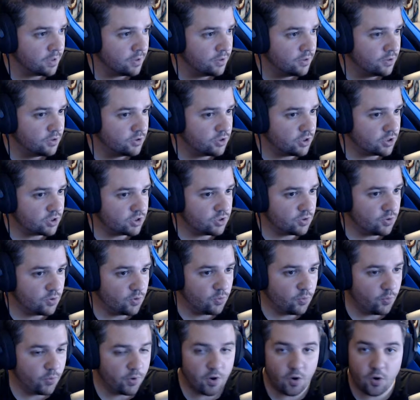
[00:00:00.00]
just so
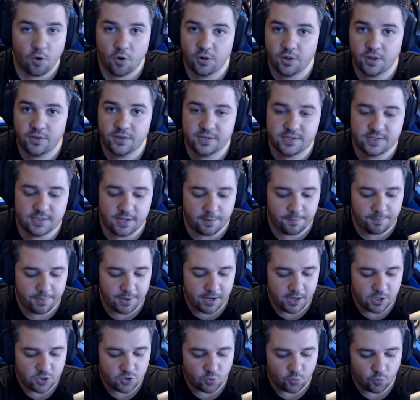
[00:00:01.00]
we're all on the same
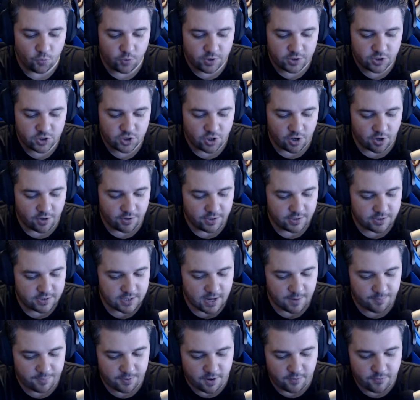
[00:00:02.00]
page, which are the
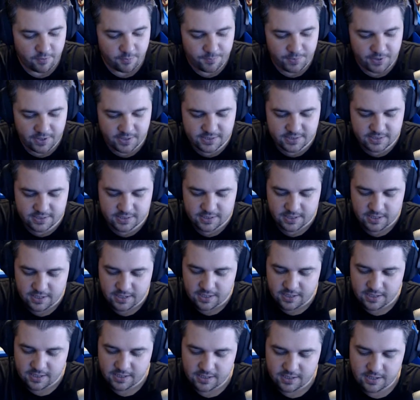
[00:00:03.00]
top cover picks.
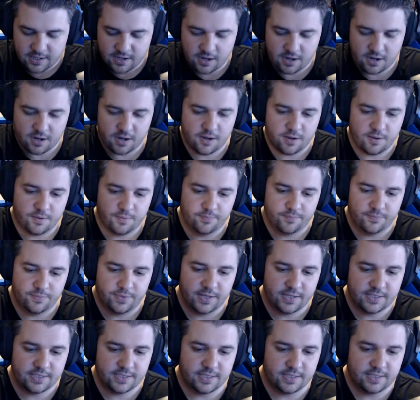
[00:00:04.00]
Um,
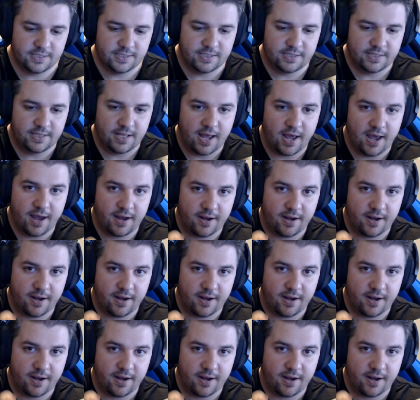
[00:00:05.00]
this is the stack